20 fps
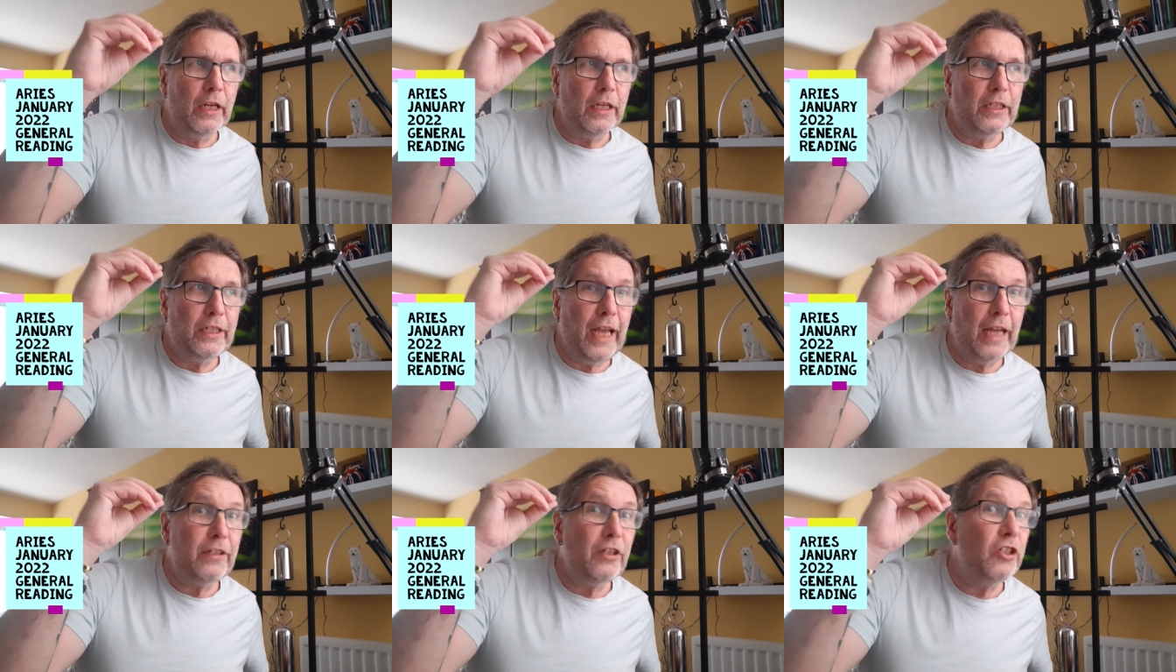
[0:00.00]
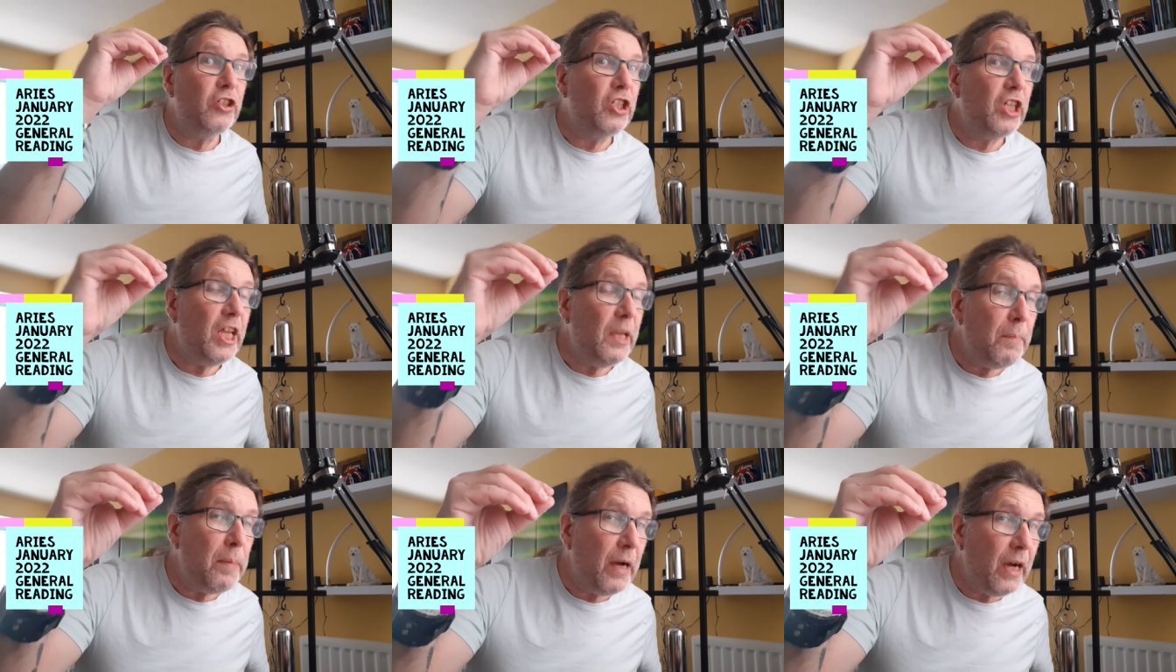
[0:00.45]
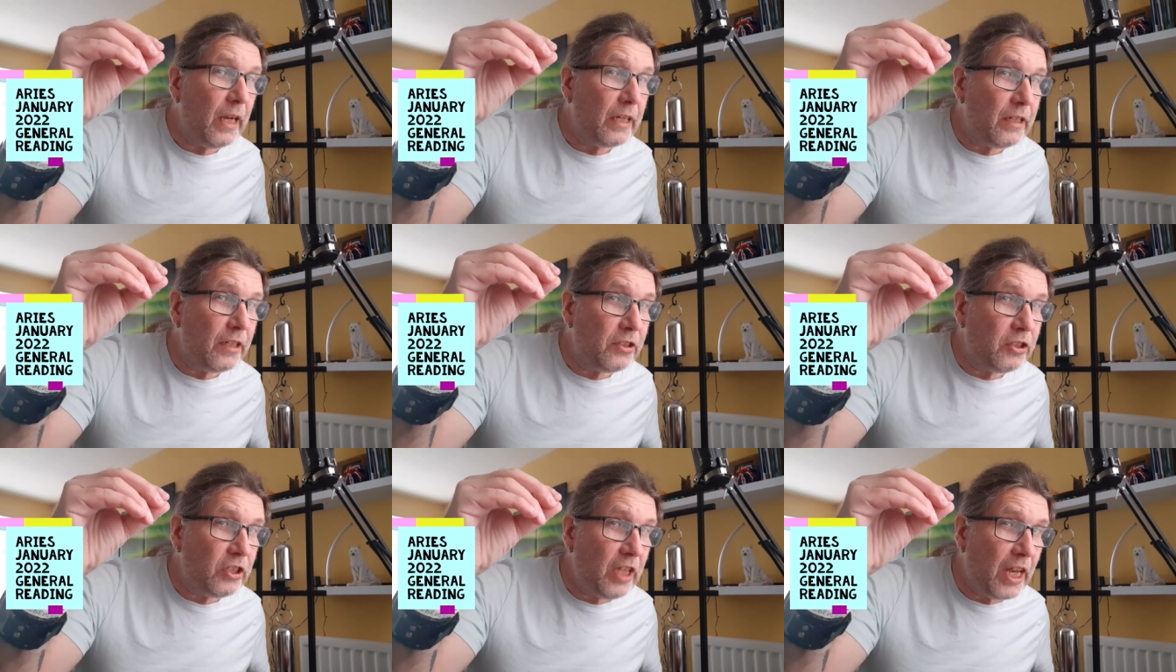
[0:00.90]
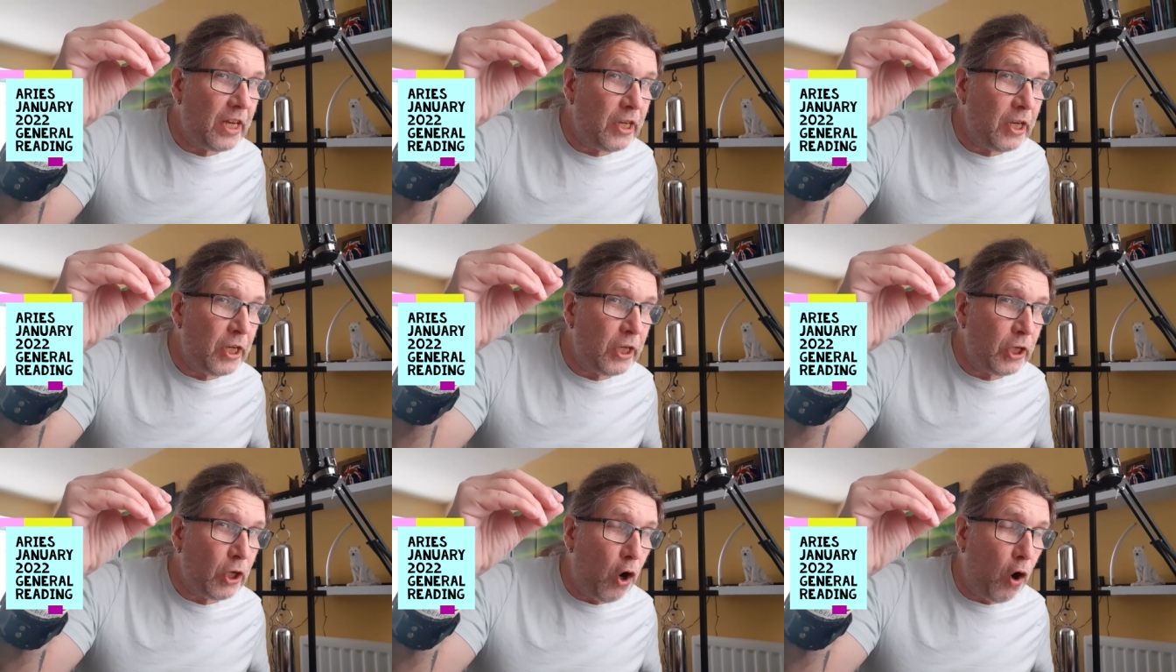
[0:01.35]
get a deeper
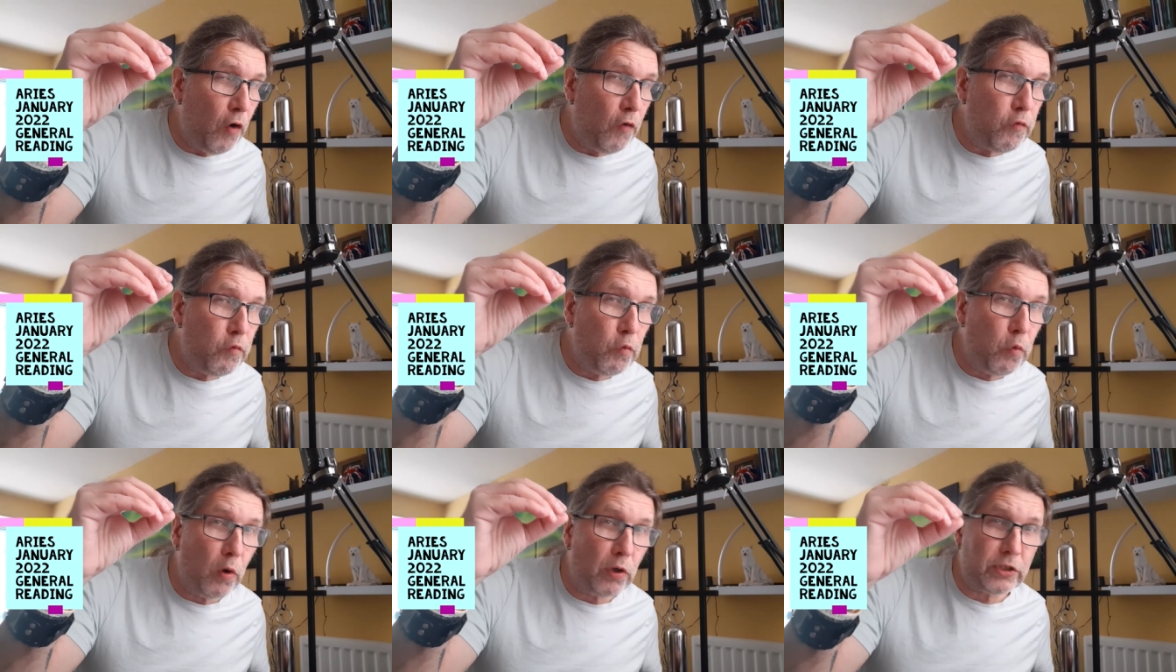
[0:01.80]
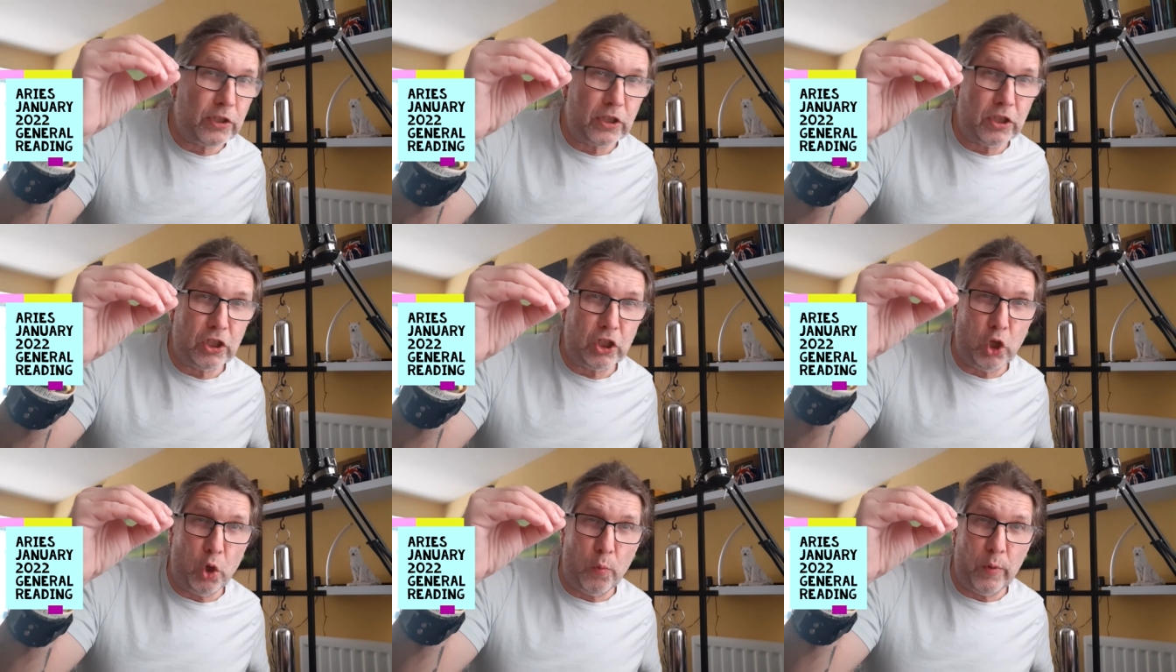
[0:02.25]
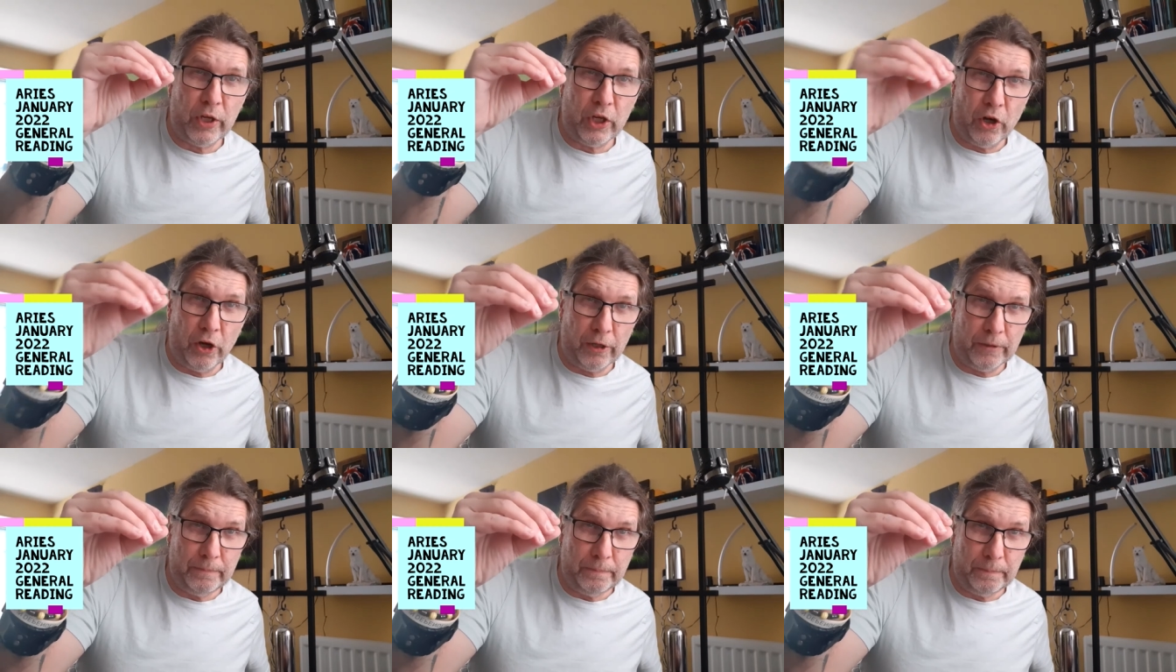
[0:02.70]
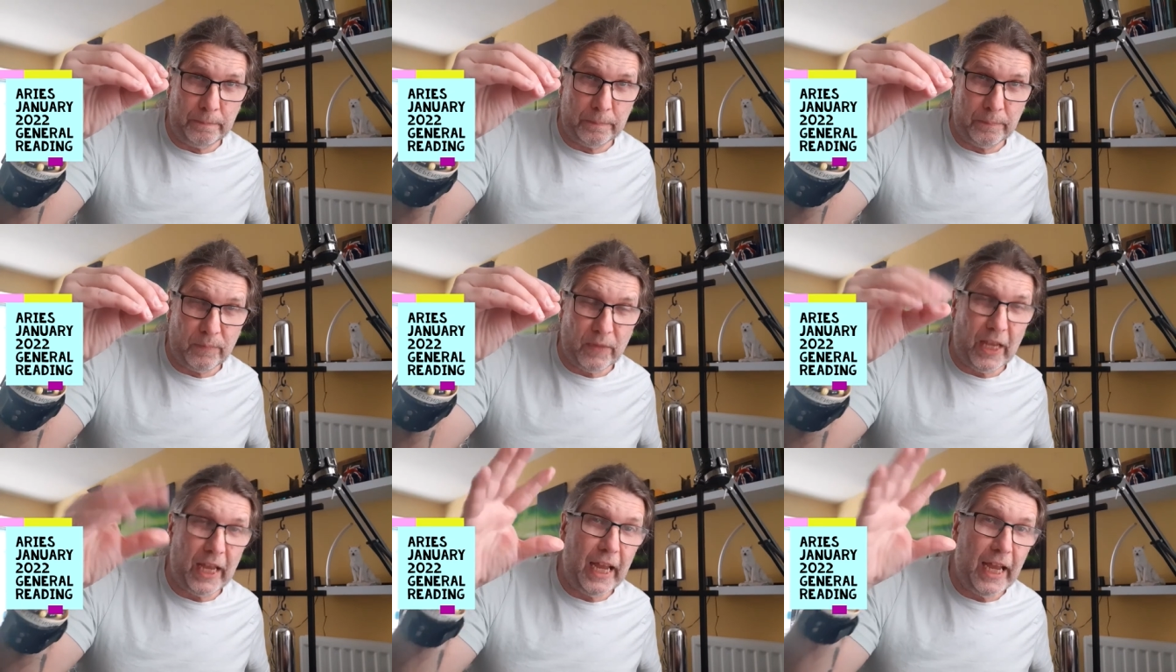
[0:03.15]
understanding of what's going on
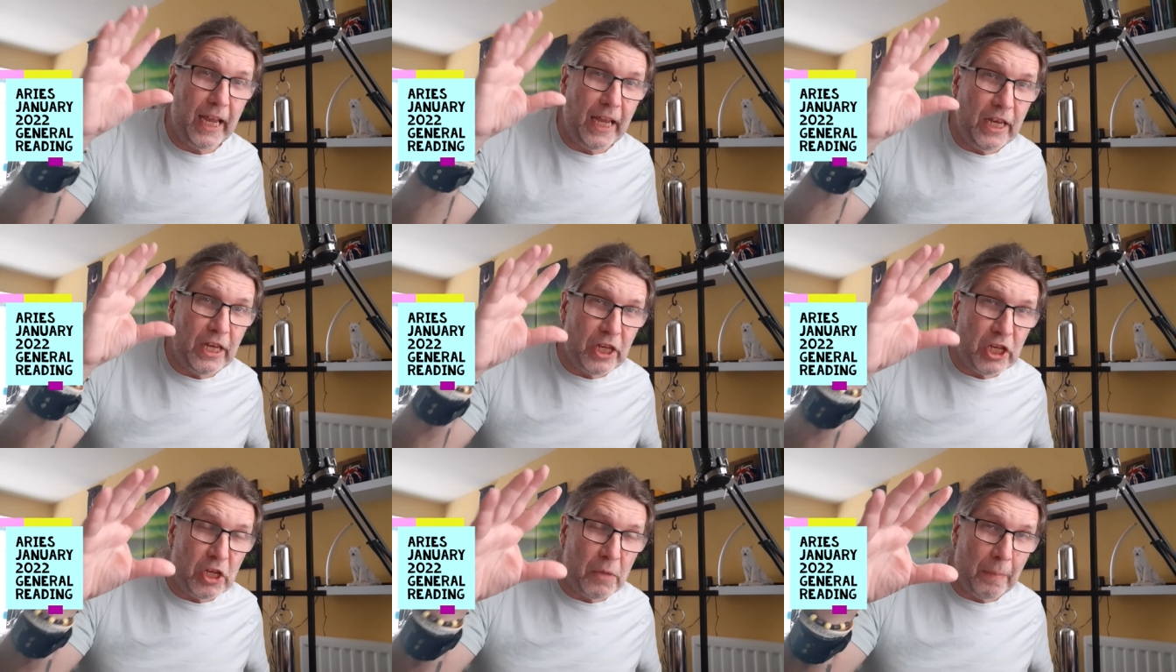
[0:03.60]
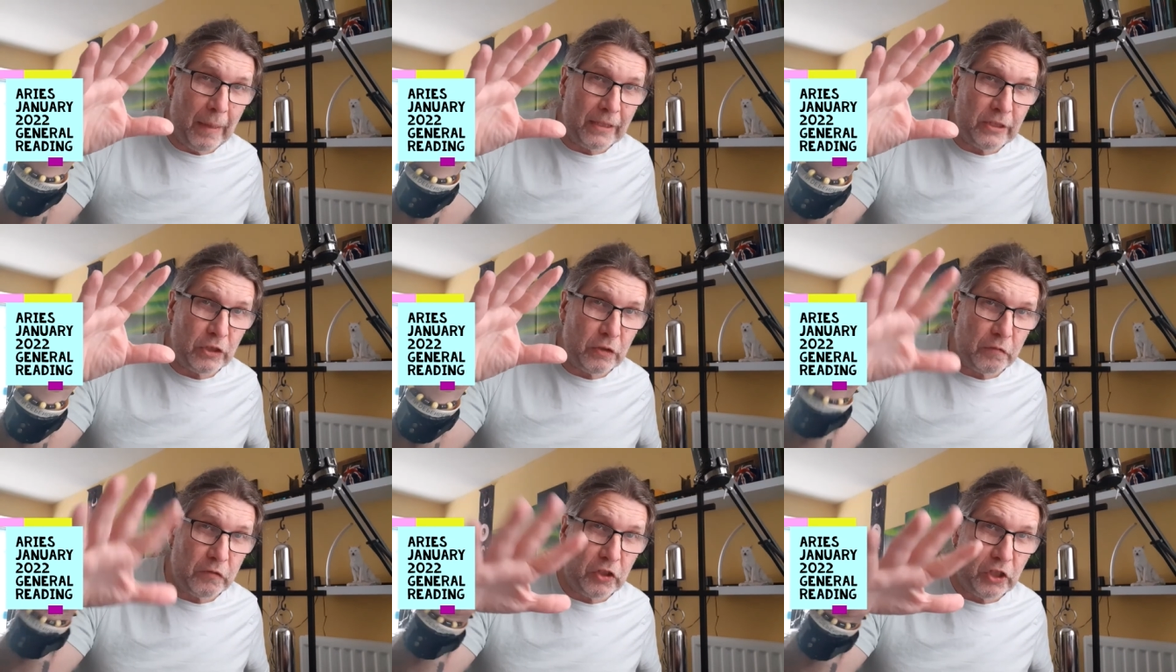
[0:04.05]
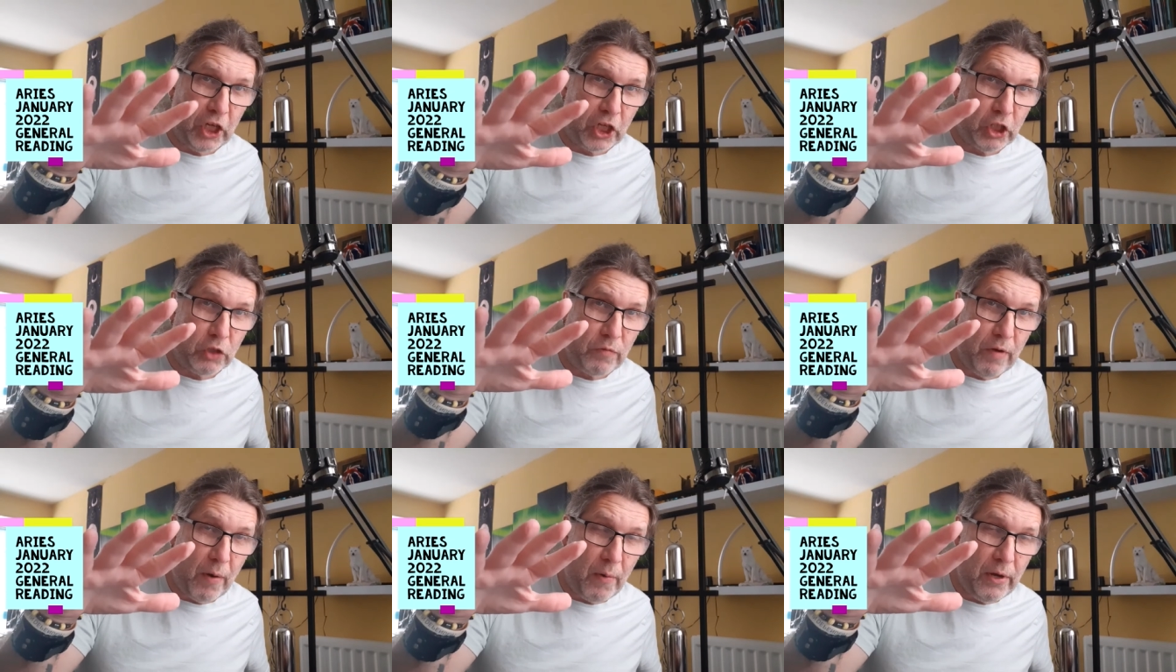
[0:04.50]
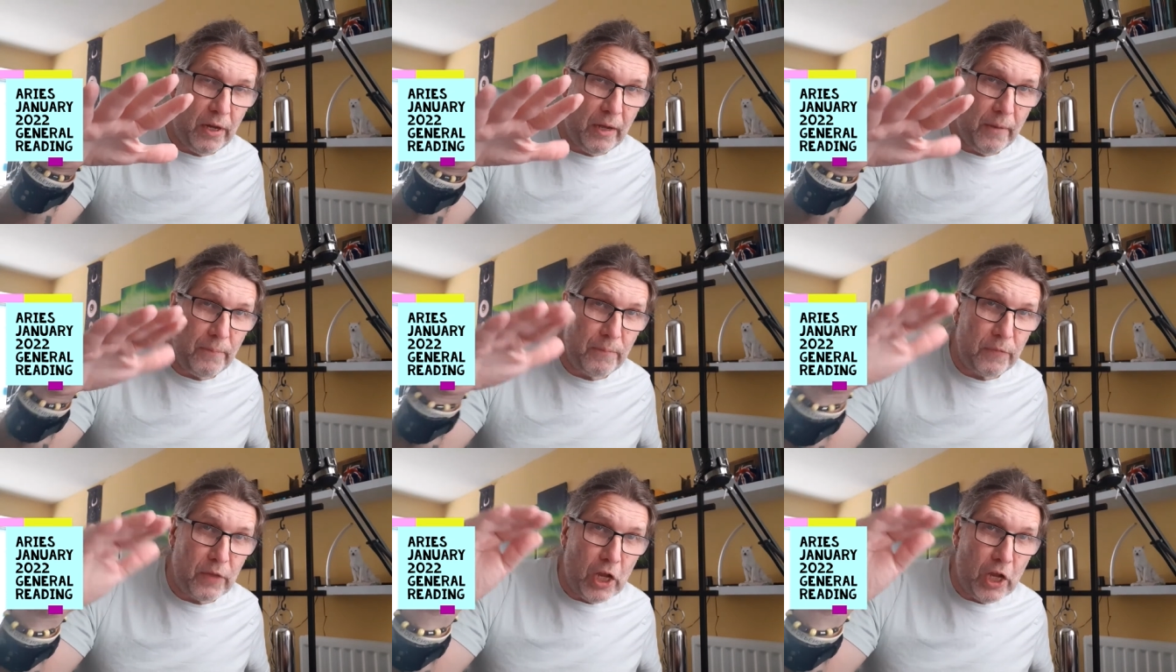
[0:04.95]
in the month of January,